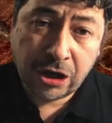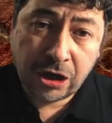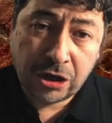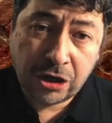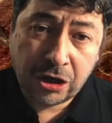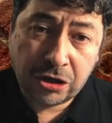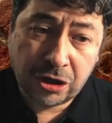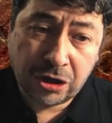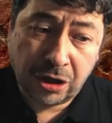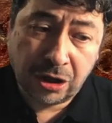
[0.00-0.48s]

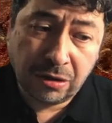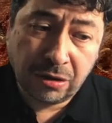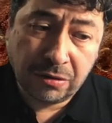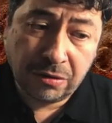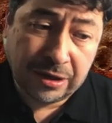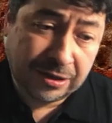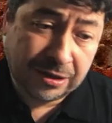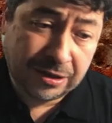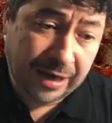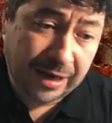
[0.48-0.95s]
So
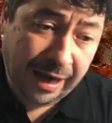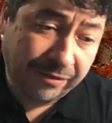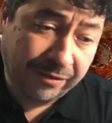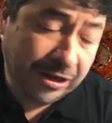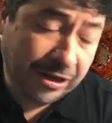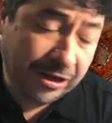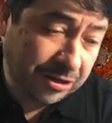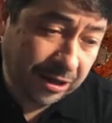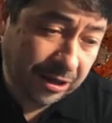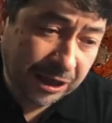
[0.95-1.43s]
these
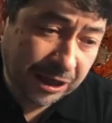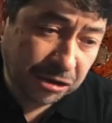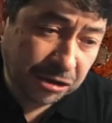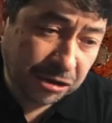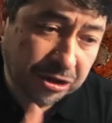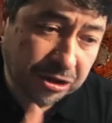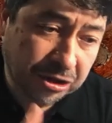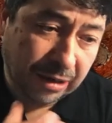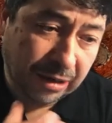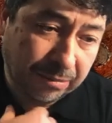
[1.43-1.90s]
cavities are
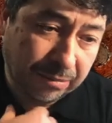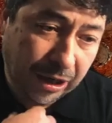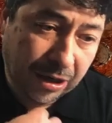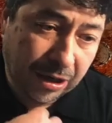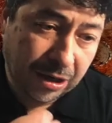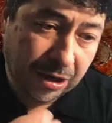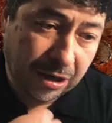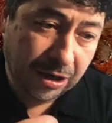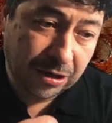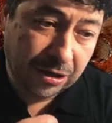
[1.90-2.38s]
interesting
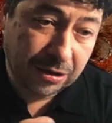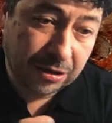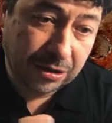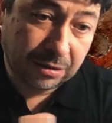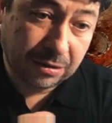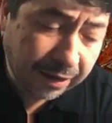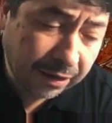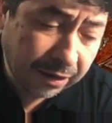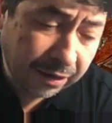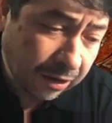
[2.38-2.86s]

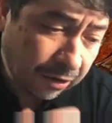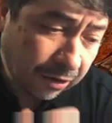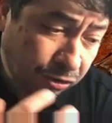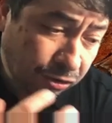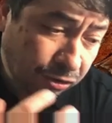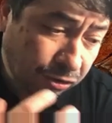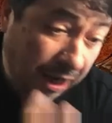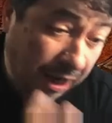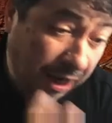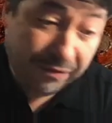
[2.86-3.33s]
because, of course, you
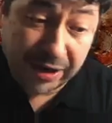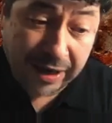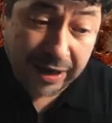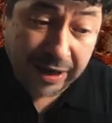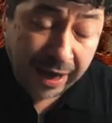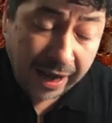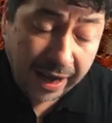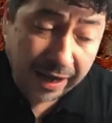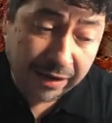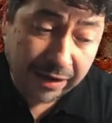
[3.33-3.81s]
have a
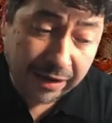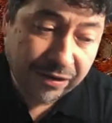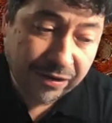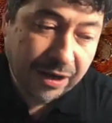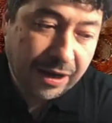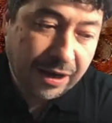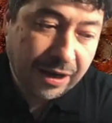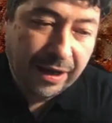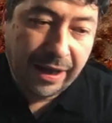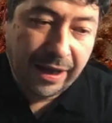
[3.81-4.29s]
cave,
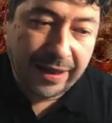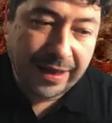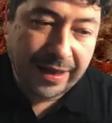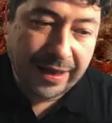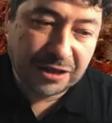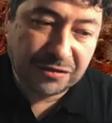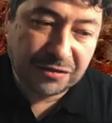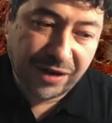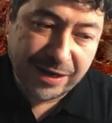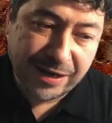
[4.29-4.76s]
and that's
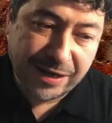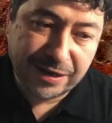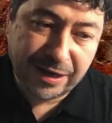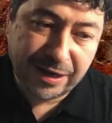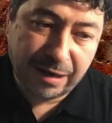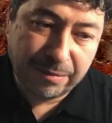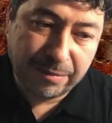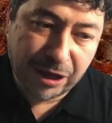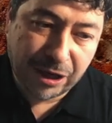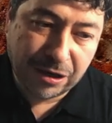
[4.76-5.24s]
fascinating
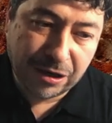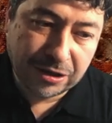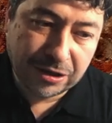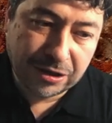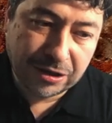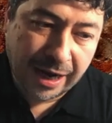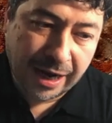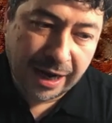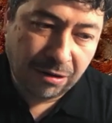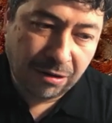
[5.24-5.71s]
because
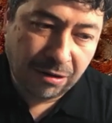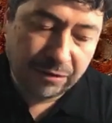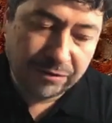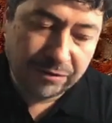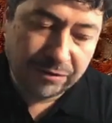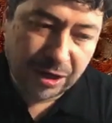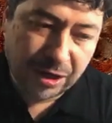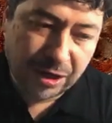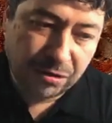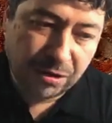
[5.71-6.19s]
now all of a
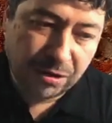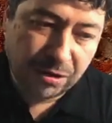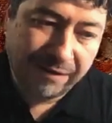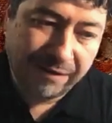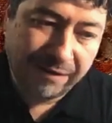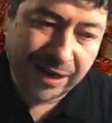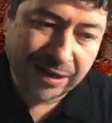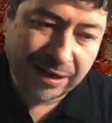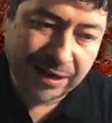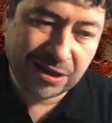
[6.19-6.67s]
sudden you have
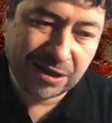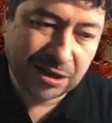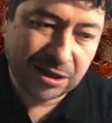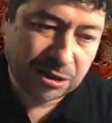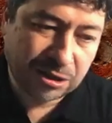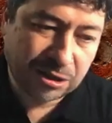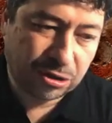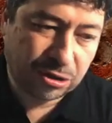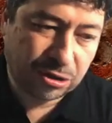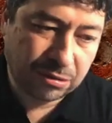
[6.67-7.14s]
access
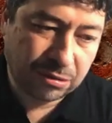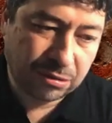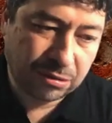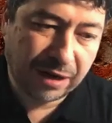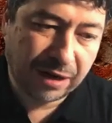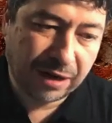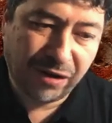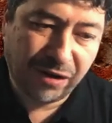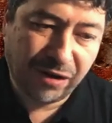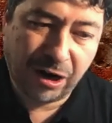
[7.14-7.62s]
to an
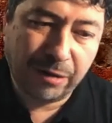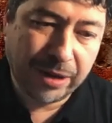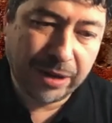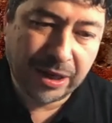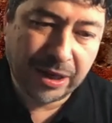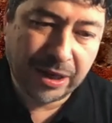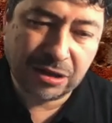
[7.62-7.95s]
environment that's